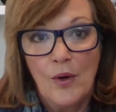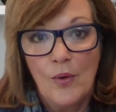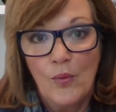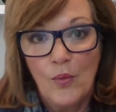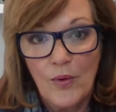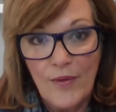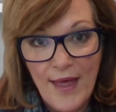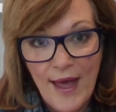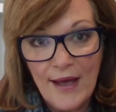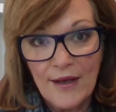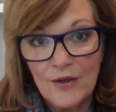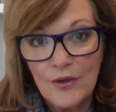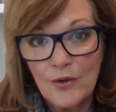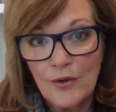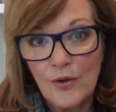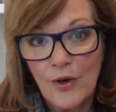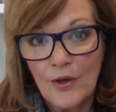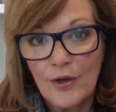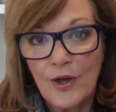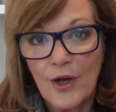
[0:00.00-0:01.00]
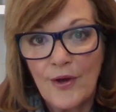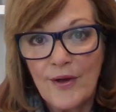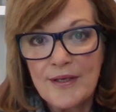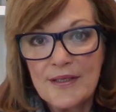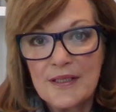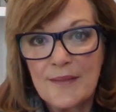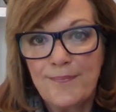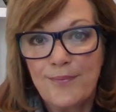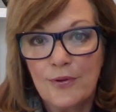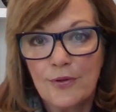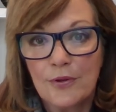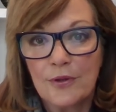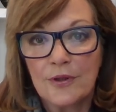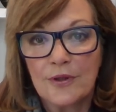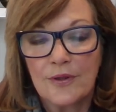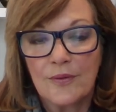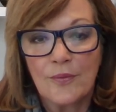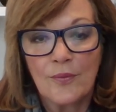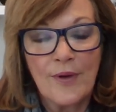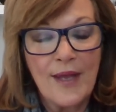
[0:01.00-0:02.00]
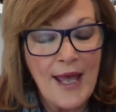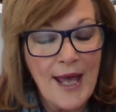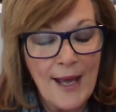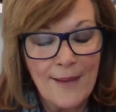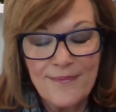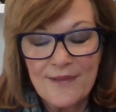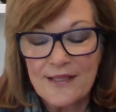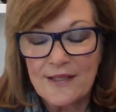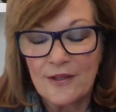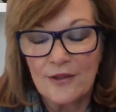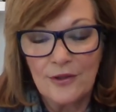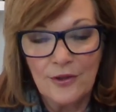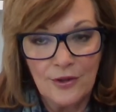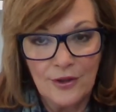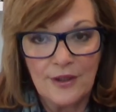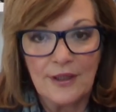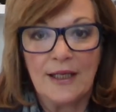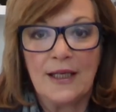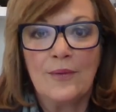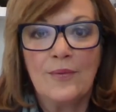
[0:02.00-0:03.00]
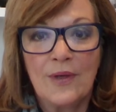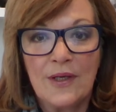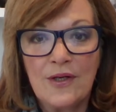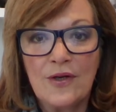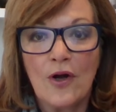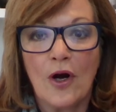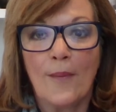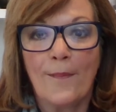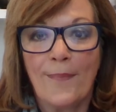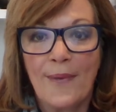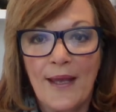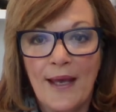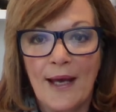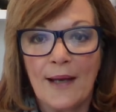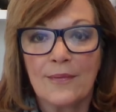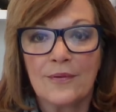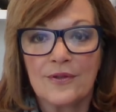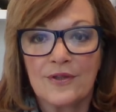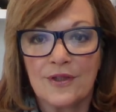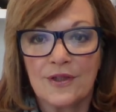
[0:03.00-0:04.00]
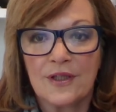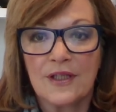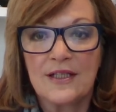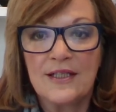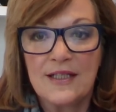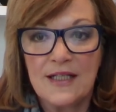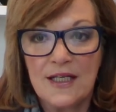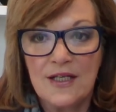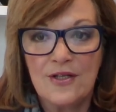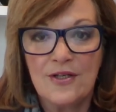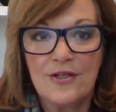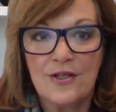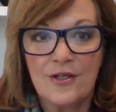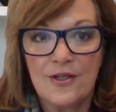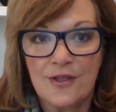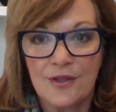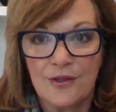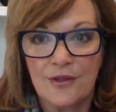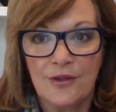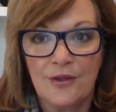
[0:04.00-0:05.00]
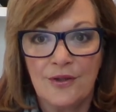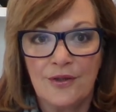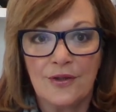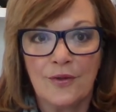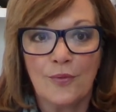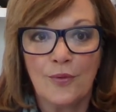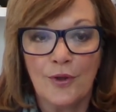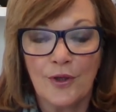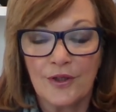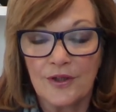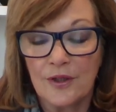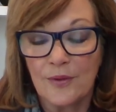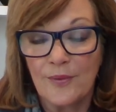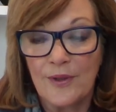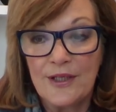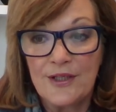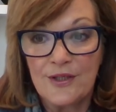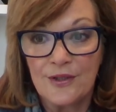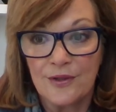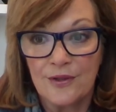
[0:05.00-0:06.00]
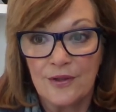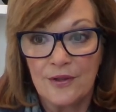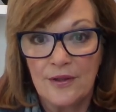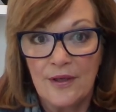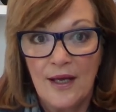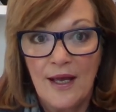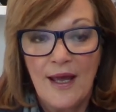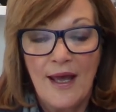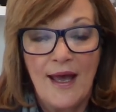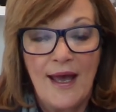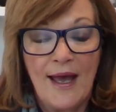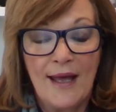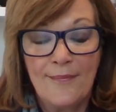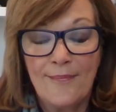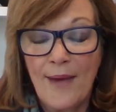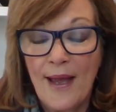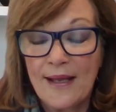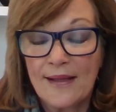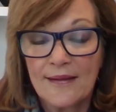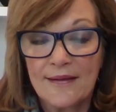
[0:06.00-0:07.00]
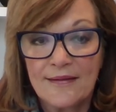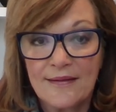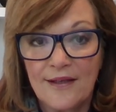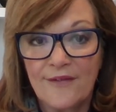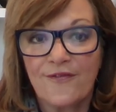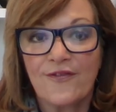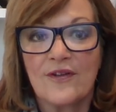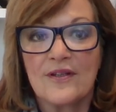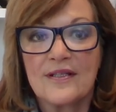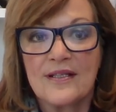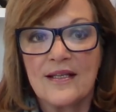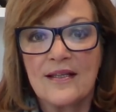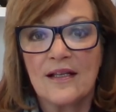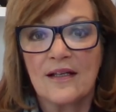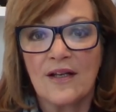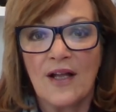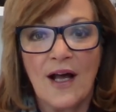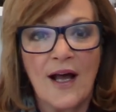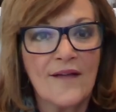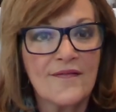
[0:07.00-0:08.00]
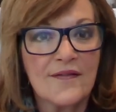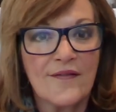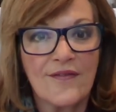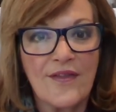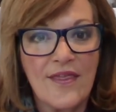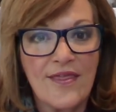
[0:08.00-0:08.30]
Without your ongoing support, we absolutely would not be able to continue to do the work that we do and make the difference in the lives of